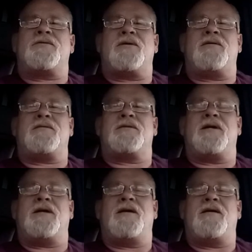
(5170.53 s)
trolls
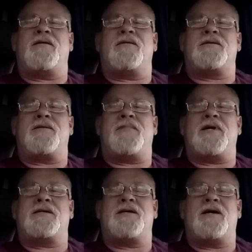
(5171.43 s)
in here,
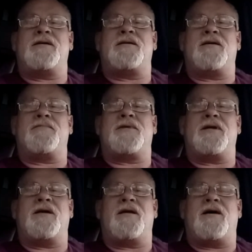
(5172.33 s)
somebody say
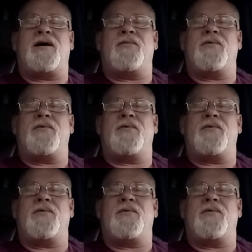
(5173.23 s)
something, and I